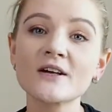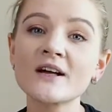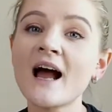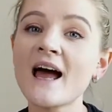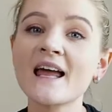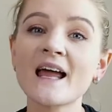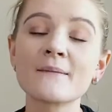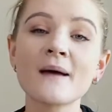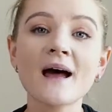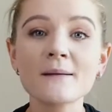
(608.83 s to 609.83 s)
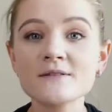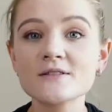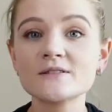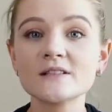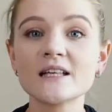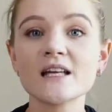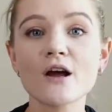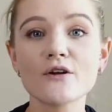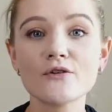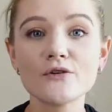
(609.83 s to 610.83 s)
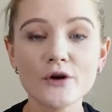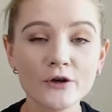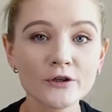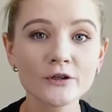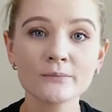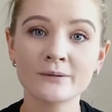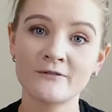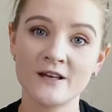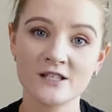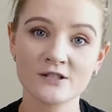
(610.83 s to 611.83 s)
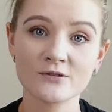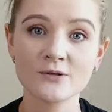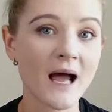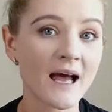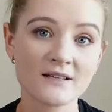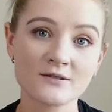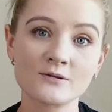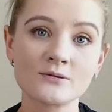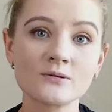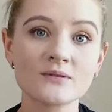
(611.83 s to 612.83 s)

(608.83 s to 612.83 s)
I am absolutely no professional at all.